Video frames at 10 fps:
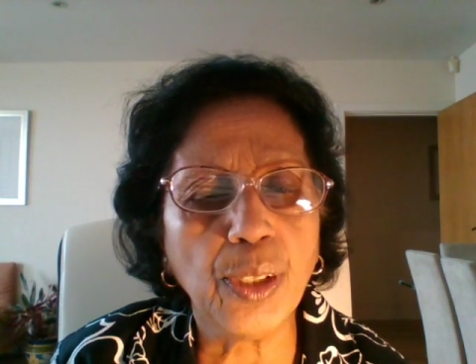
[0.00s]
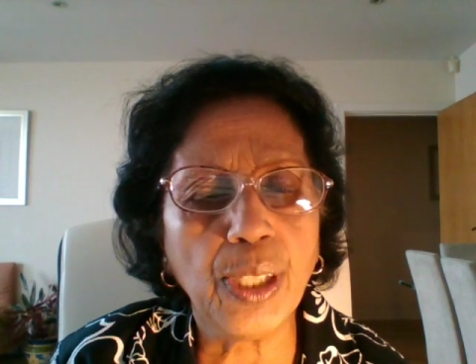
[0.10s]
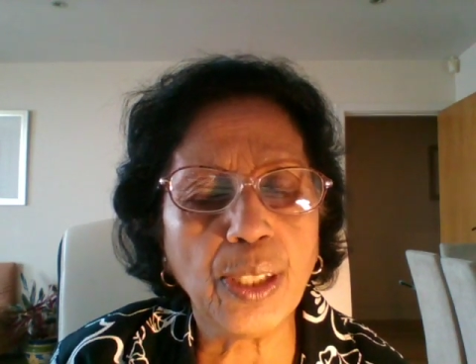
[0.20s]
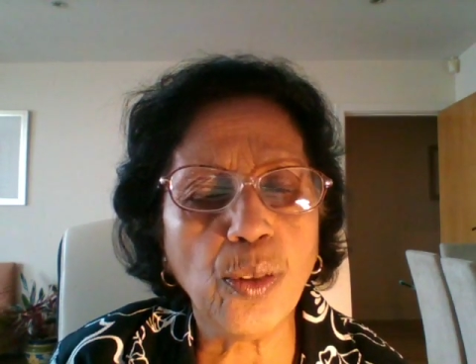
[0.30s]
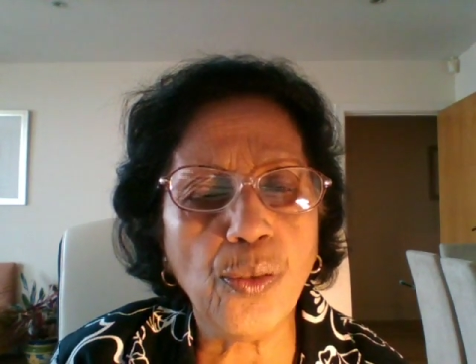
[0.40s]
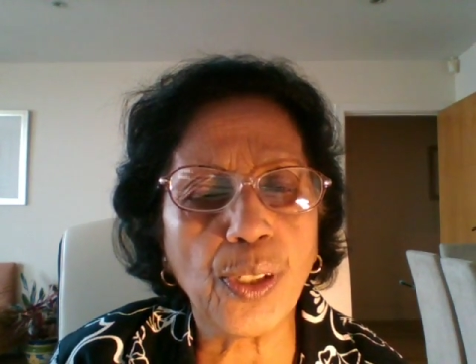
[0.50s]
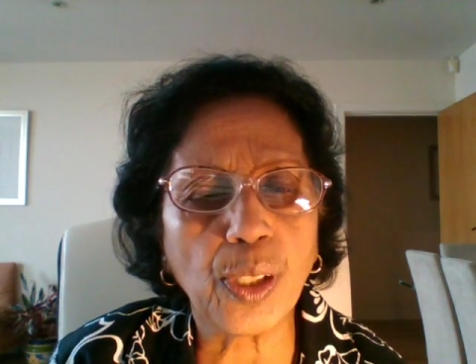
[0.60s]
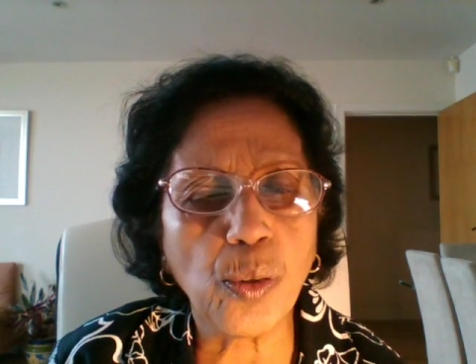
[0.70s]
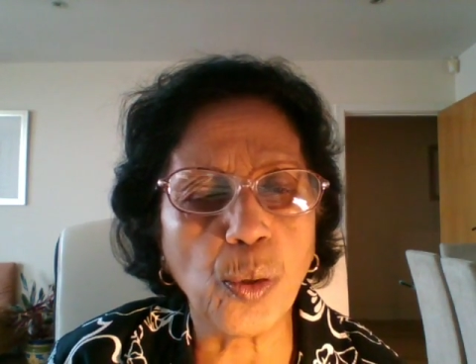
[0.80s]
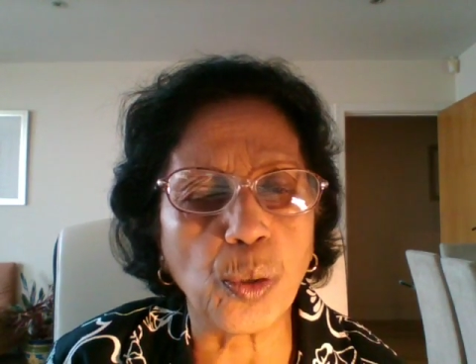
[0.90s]
You can go for a
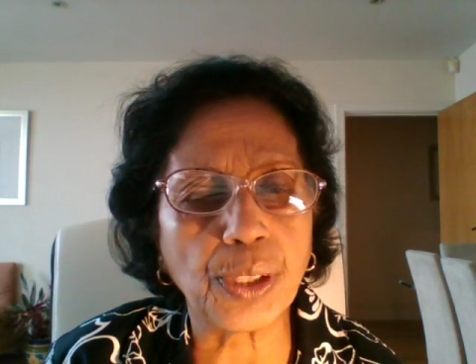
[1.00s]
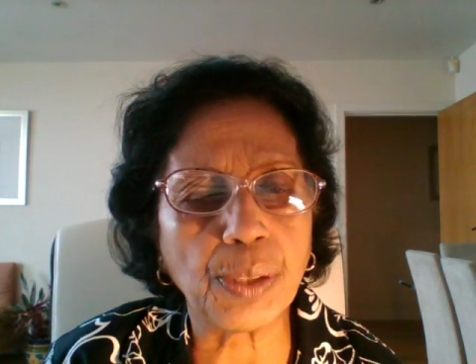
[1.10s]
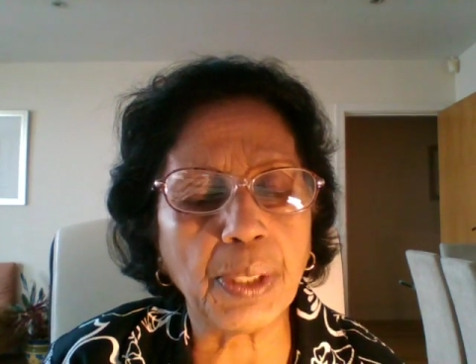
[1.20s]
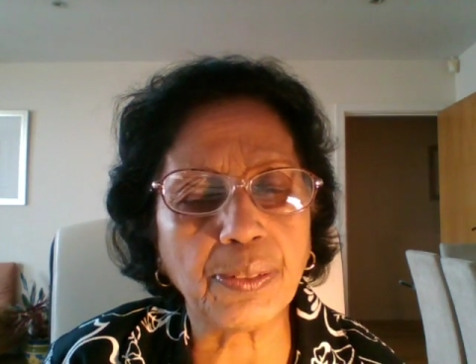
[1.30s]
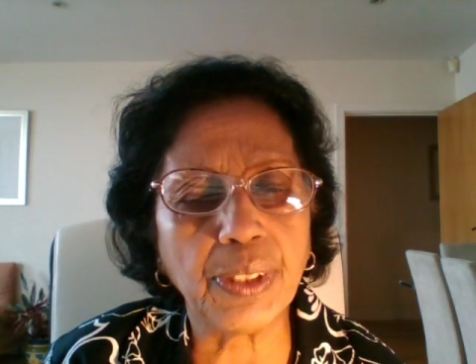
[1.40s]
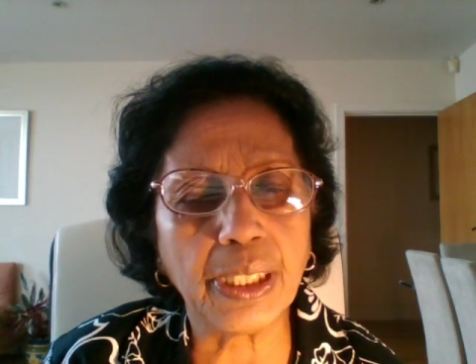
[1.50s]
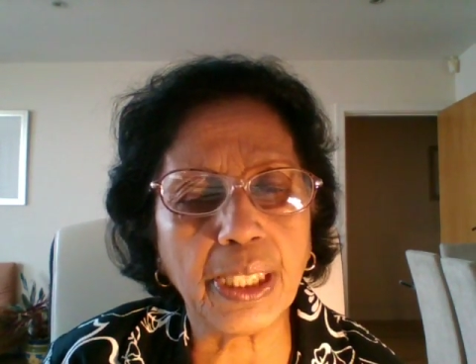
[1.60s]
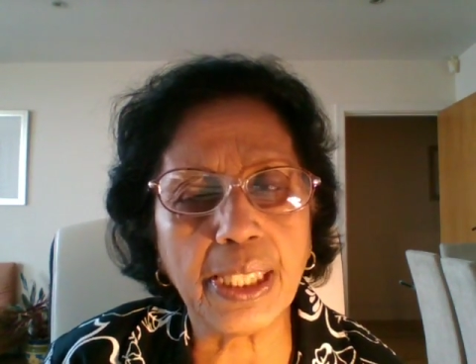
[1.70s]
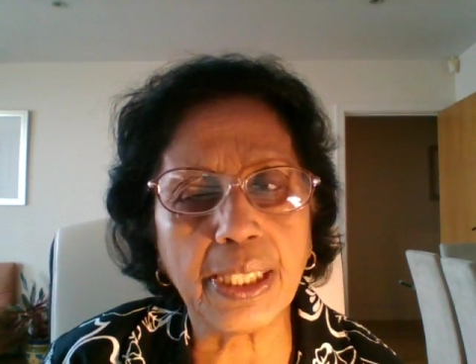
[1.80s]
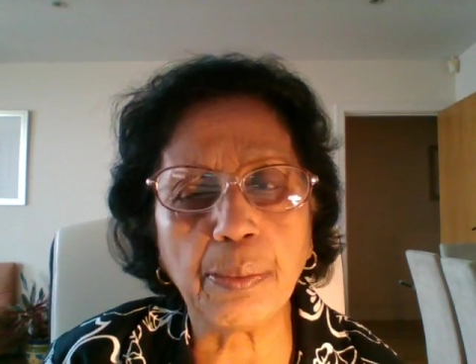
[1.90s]
course, but with the
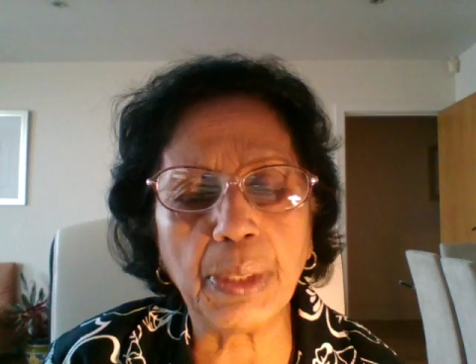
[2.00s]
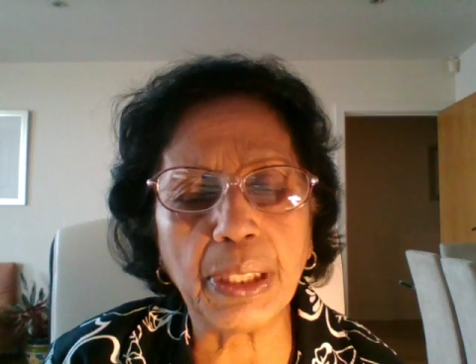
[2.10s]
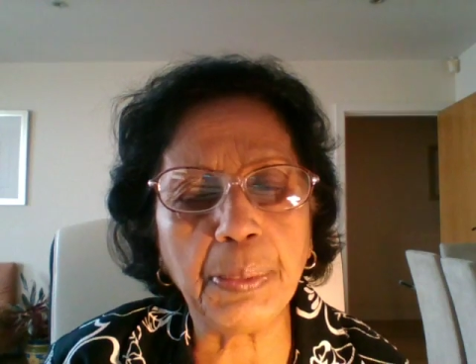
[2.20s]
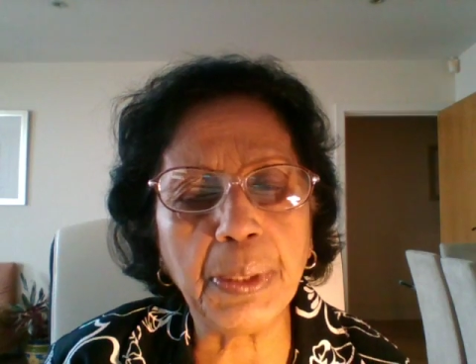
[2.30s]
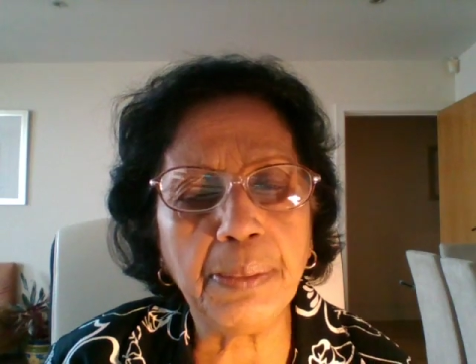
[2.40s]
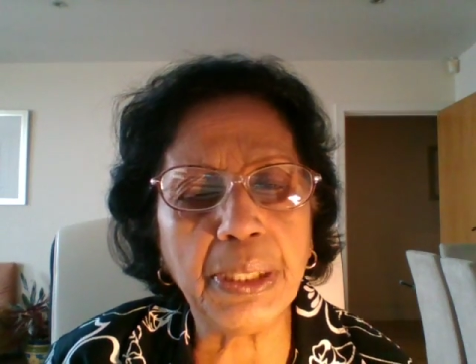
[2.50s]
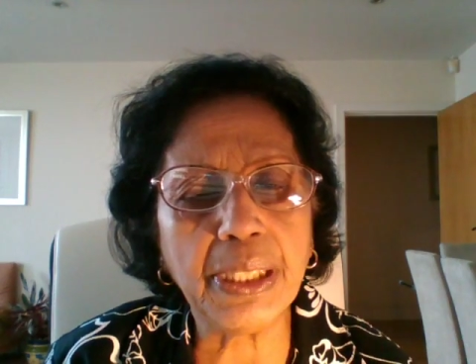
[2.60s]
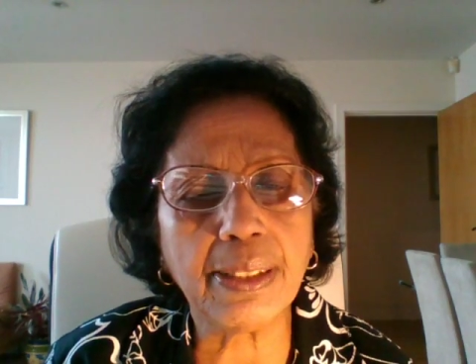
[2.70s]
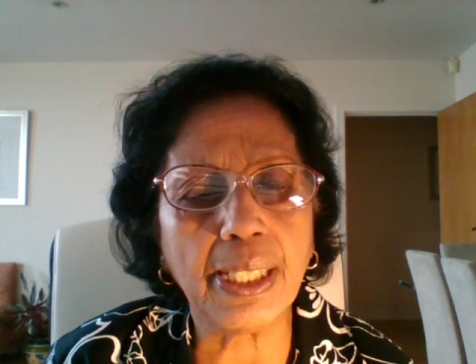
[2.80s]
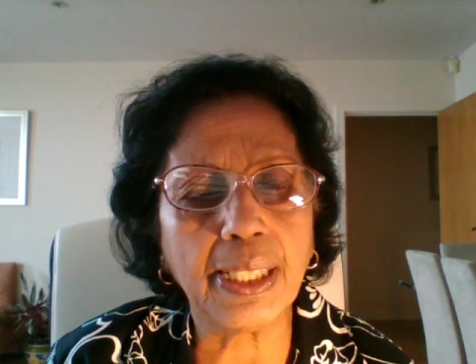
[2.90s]
catering
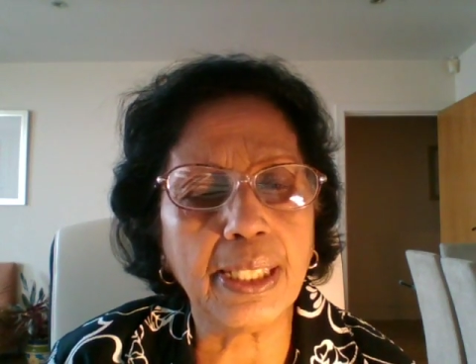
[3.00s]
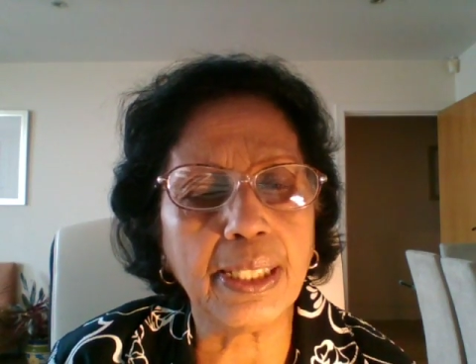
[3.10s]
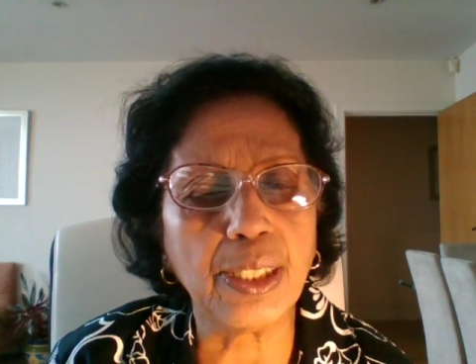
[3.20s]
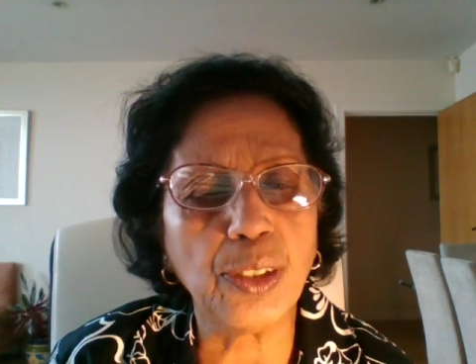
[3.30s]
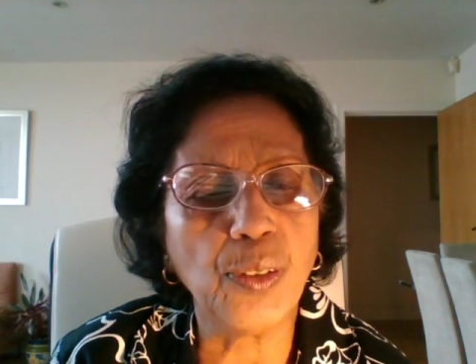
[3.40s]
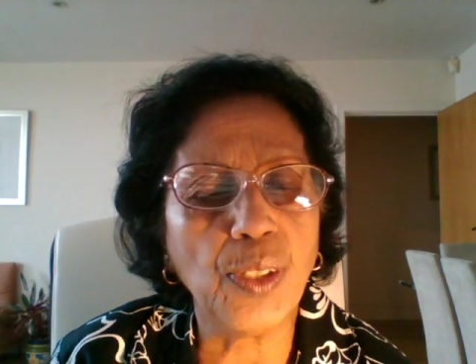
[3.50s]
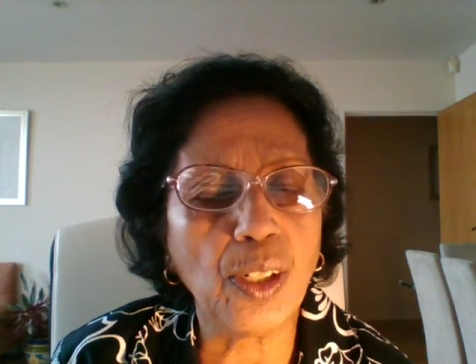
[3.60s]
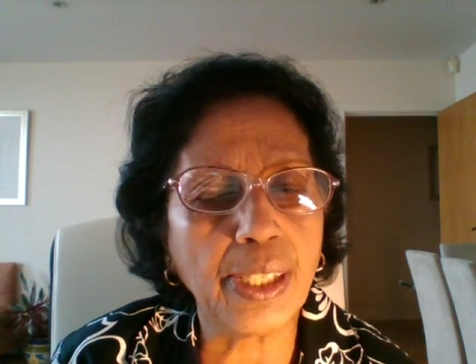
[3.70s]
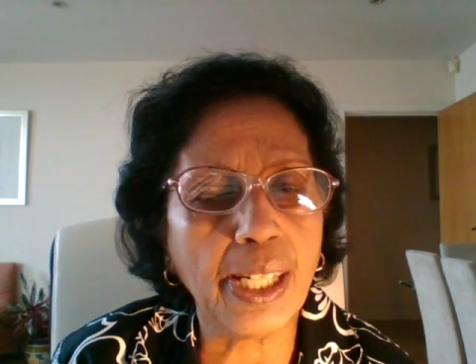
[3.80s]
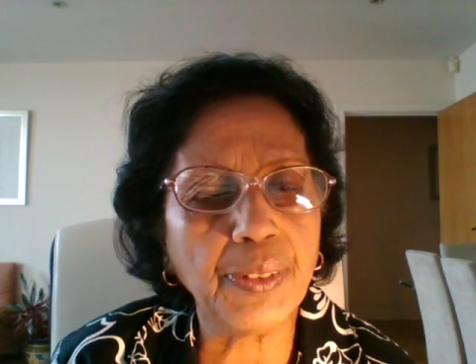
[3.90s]
business like catering, you will
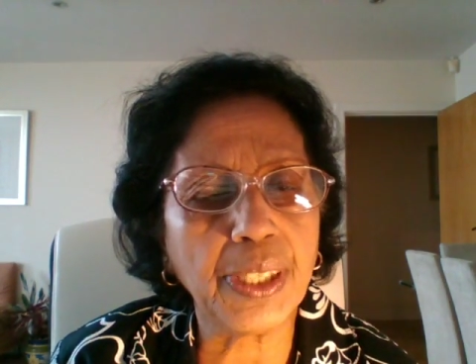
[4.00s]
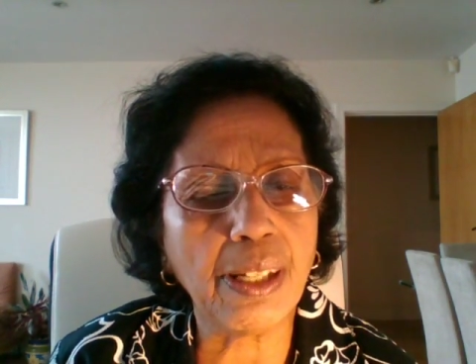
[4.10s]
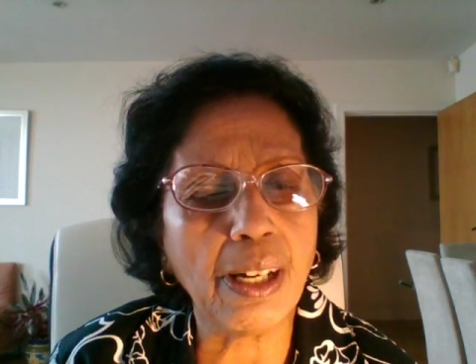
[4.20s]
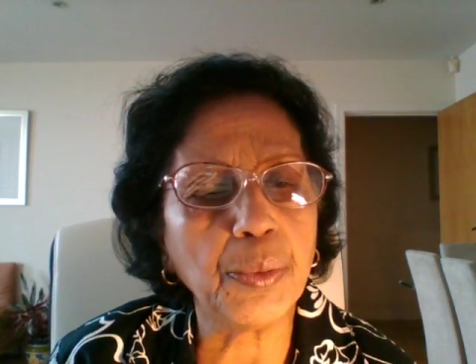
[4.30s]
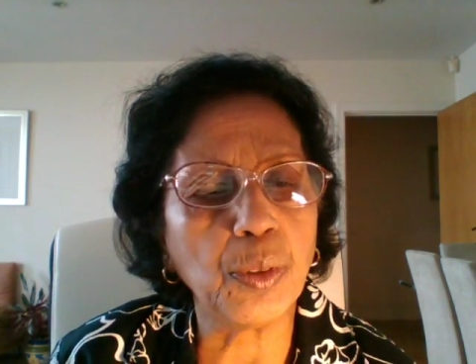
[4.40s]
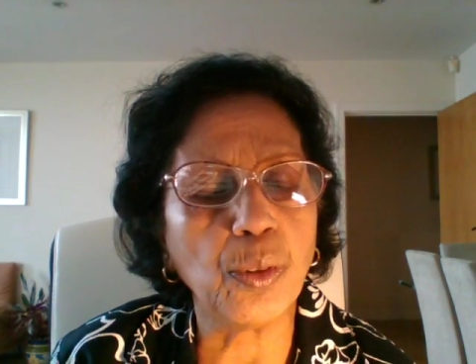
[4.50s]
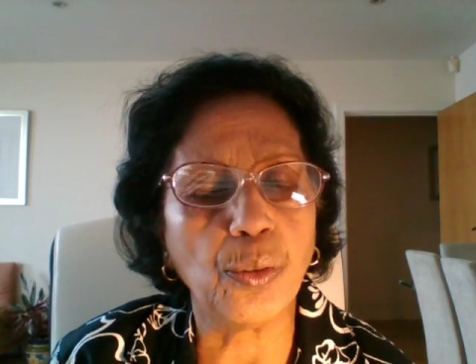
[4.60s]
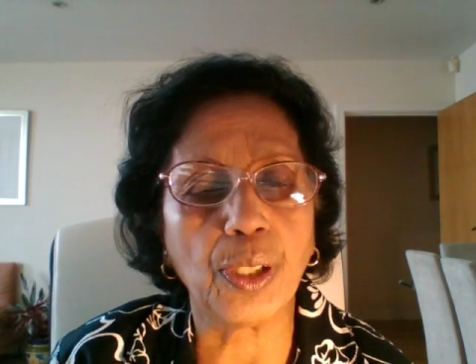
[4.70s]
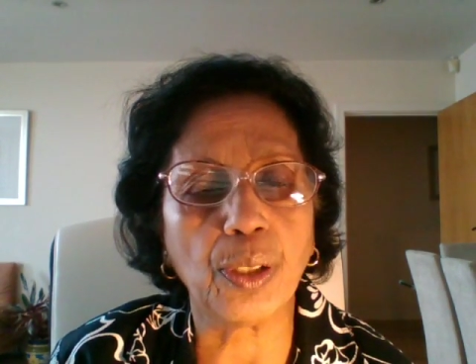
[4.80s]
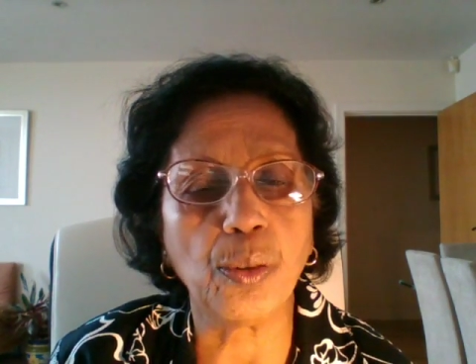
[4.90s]
not have the time to go
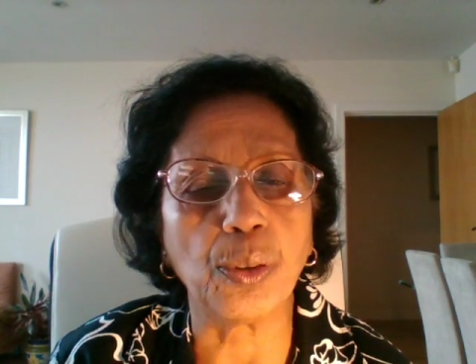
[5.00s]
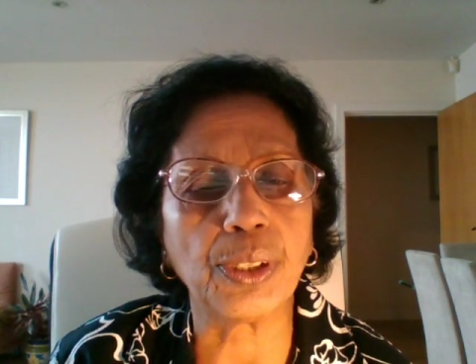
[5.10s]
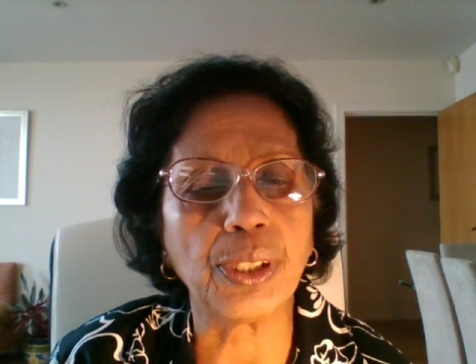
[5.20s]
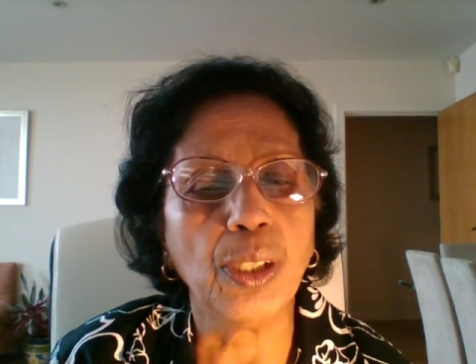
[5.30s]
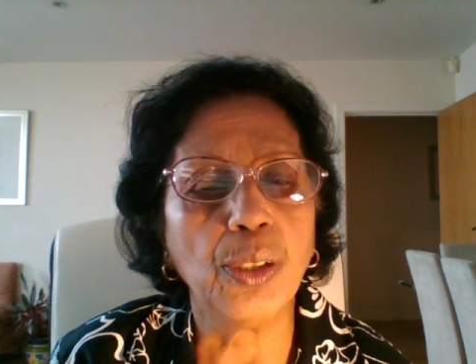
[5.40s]
for a course.